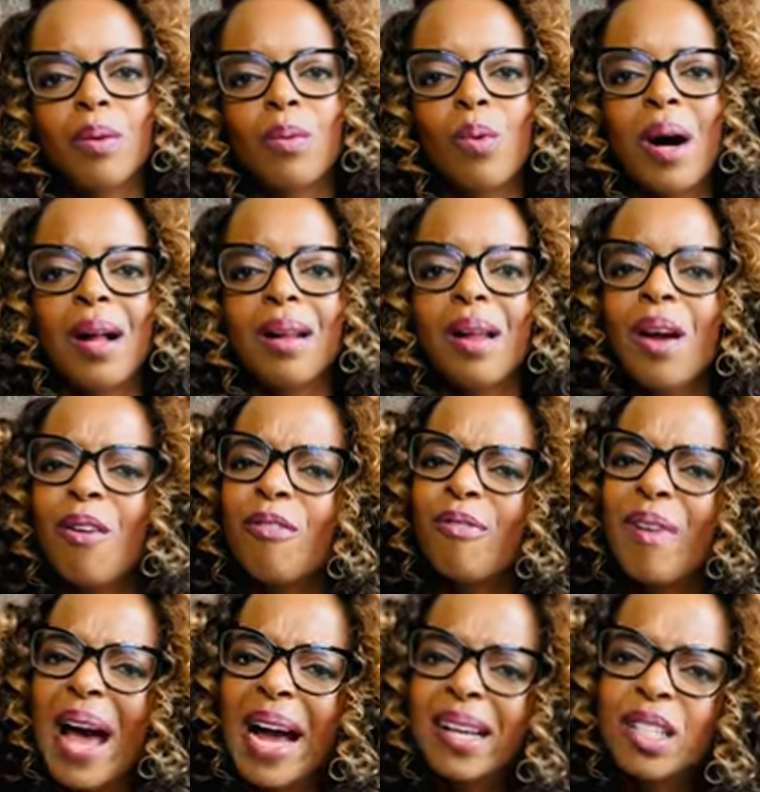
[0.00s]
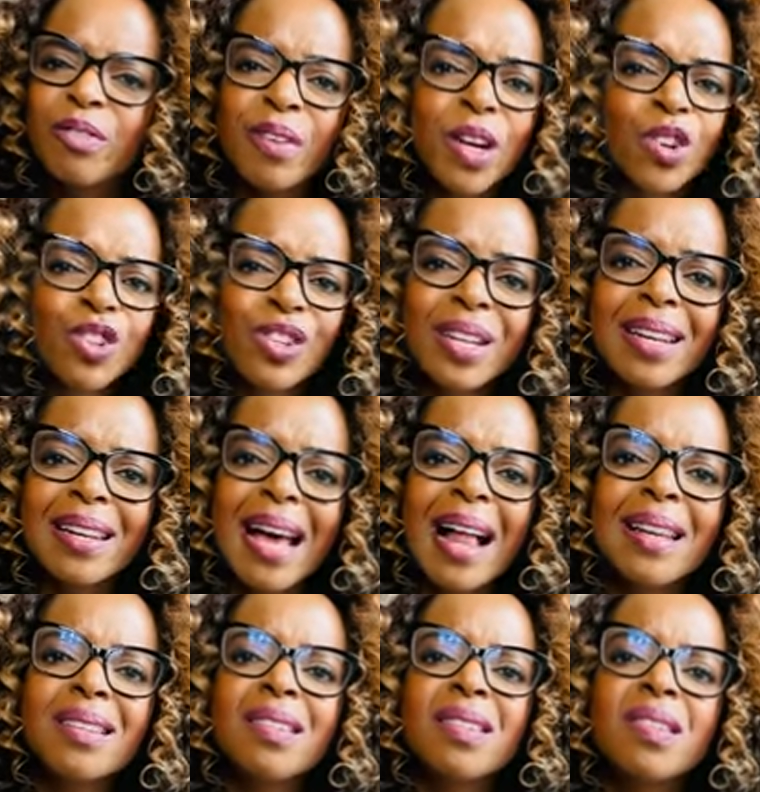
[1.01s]
while facts, figures, and
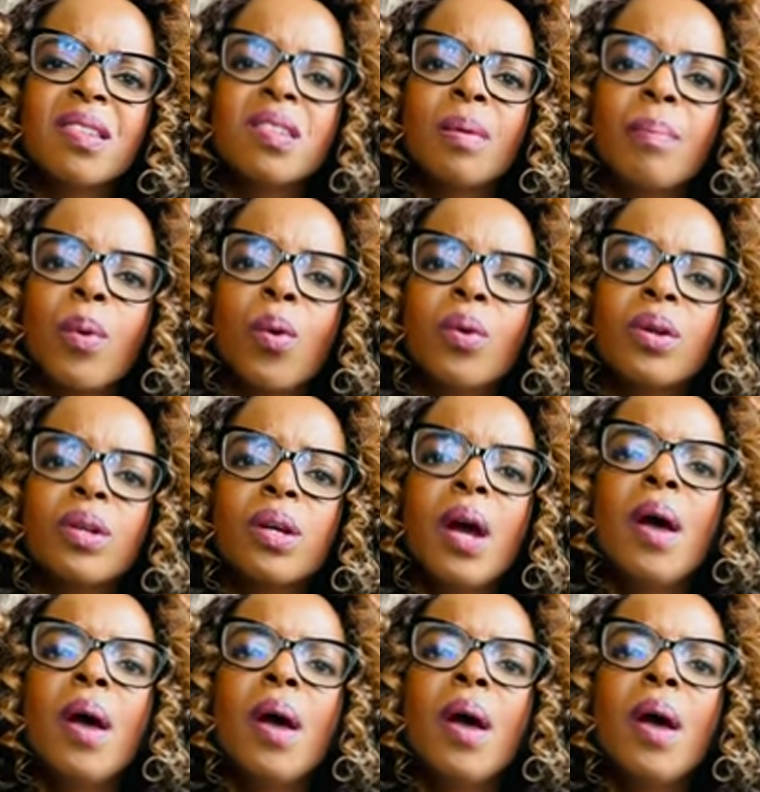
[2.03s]
analysis is important,